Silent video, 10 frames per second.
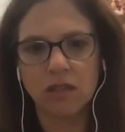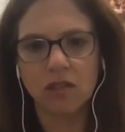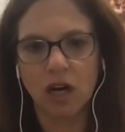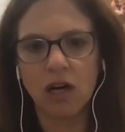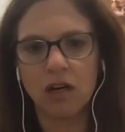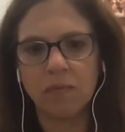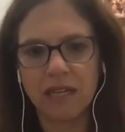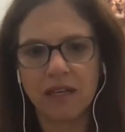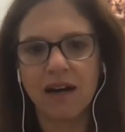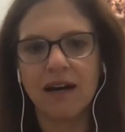y'all,
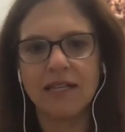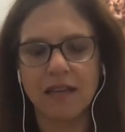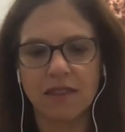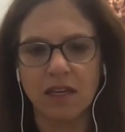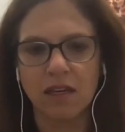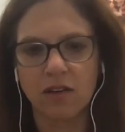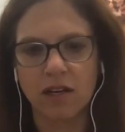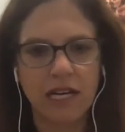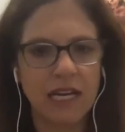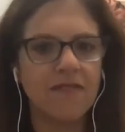because I think you're
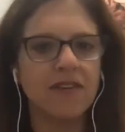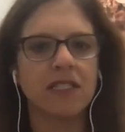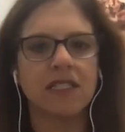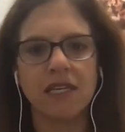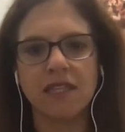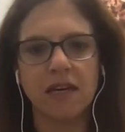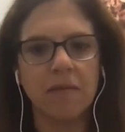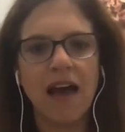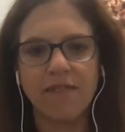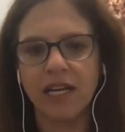going to even see them
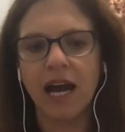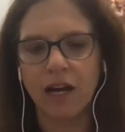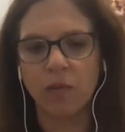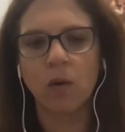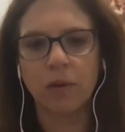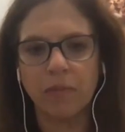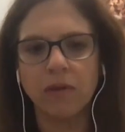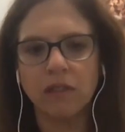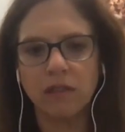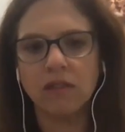having to hire more
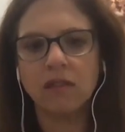people.